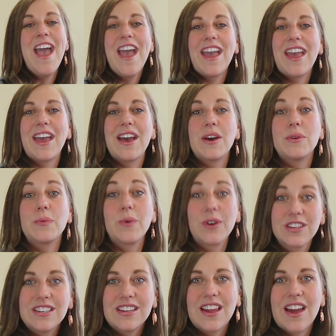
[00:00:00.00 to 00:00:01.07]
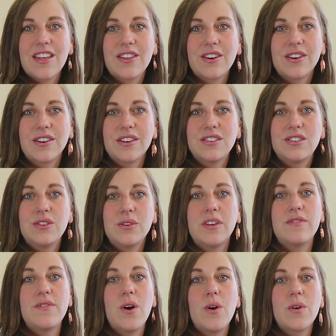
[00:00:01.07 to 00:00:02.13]
and work together to
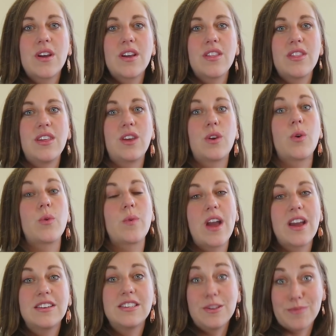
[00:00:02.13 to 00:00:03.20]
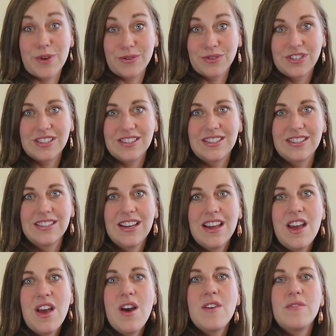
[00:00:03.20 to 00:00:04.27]
evoke the correct emotions
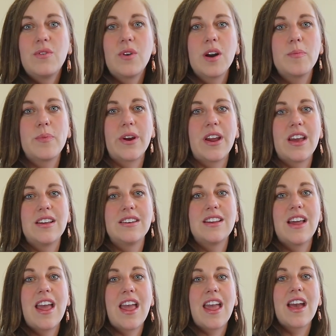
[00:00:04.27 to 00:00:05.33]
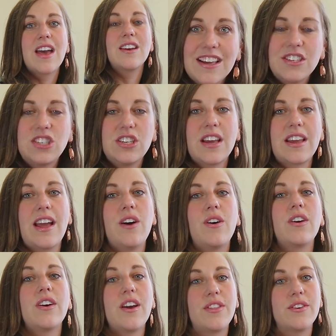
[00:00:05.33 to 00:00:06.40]
for a brand, and check out
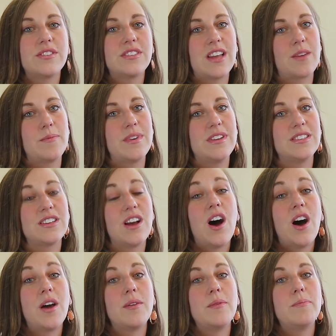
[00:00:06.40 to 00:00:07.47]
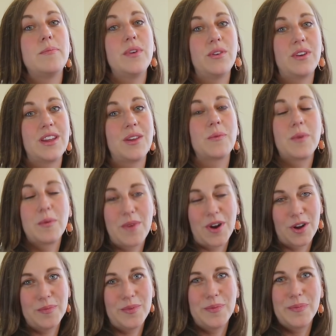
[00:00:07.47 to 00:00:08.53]
our other segments on building
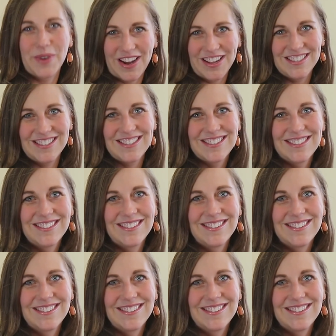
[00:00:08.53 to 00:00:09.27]
remarkable brands.